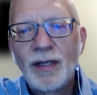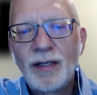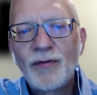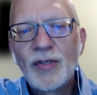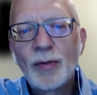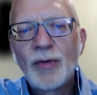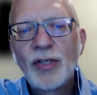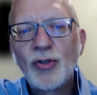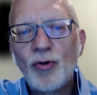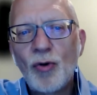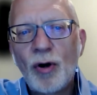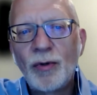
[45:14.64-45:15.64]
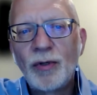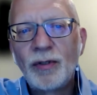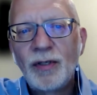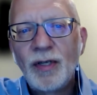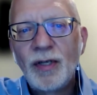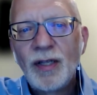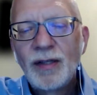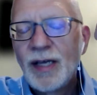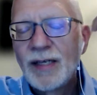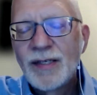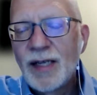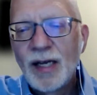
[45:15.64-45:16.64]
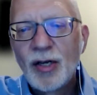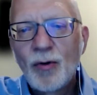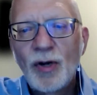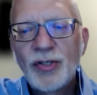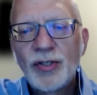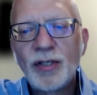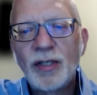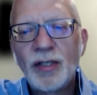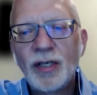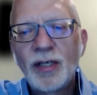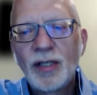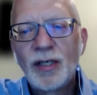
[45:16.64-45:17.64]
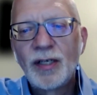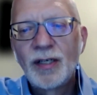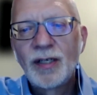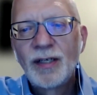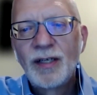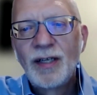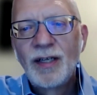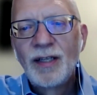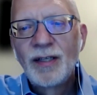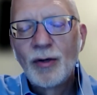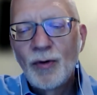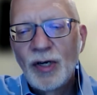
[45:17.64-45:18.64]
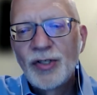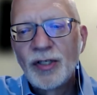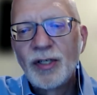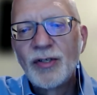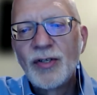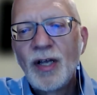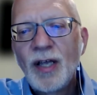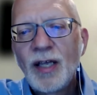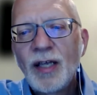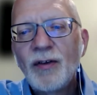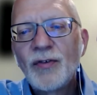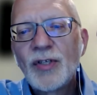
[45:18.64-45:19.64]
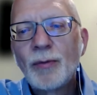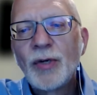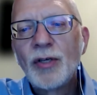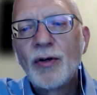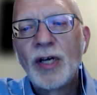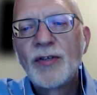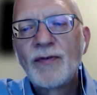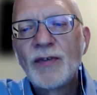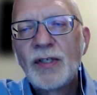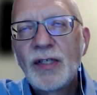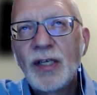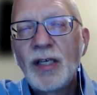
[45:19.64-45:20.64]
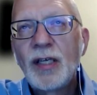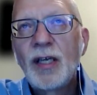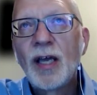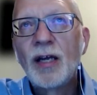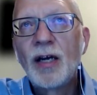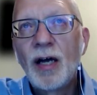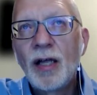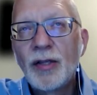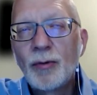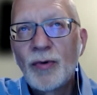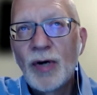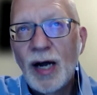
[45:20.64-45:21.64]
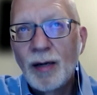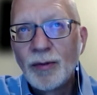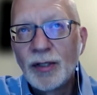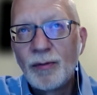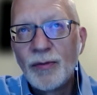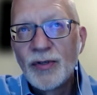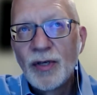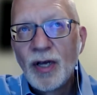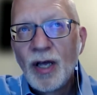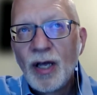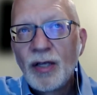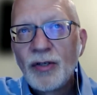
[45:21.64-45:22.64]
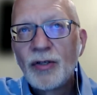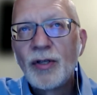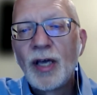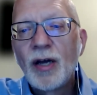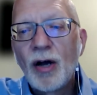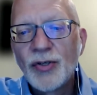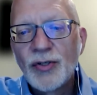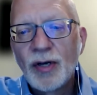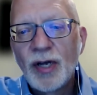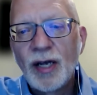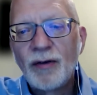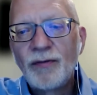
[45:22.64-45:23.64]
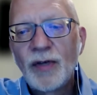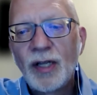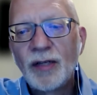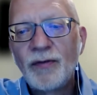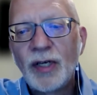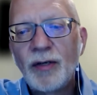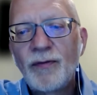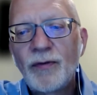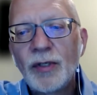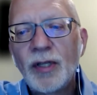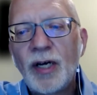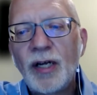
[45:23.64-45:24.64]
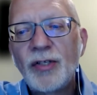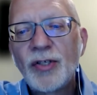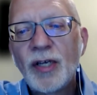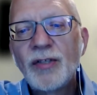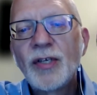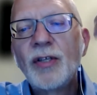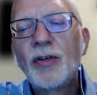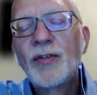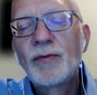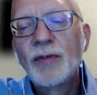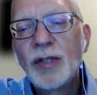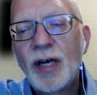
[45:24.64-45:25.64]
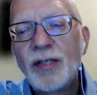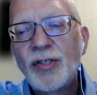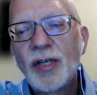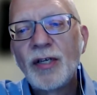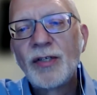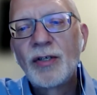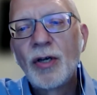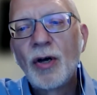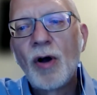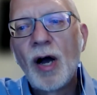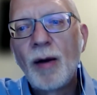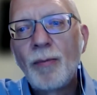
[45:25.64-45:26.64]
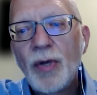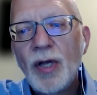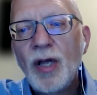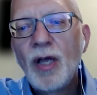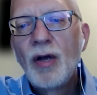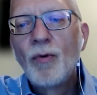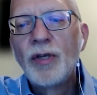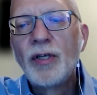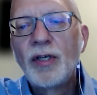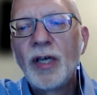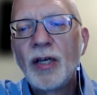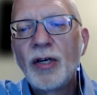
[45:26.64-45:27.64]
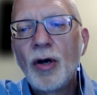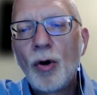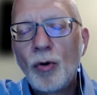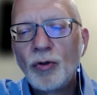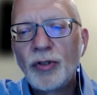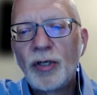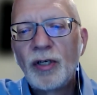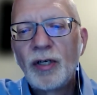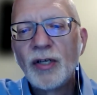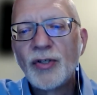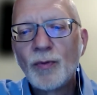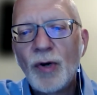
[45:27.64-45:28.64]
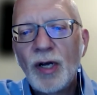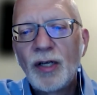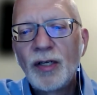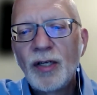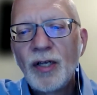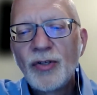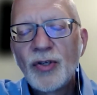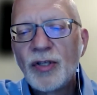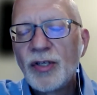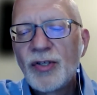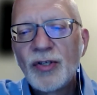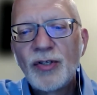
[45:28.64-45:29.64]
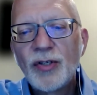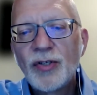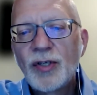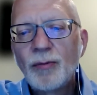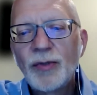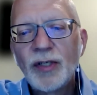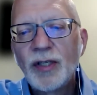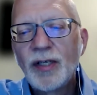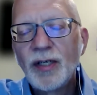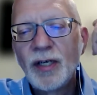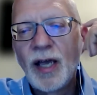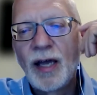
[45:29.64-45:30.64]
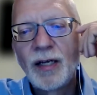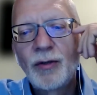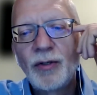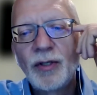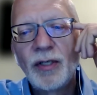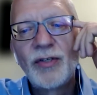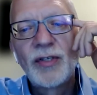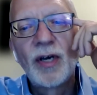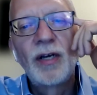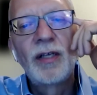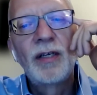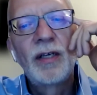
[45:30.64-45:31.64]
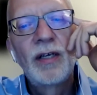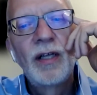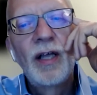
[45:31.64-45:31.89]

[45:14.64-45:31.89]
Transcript: If somebody's normal, that's not a question in the clinic. The question is somebody who has fatigue and other problems, do they also have elevated free light chains? And those free light chains go up when you get older as well. So this is just completely inadequately studied.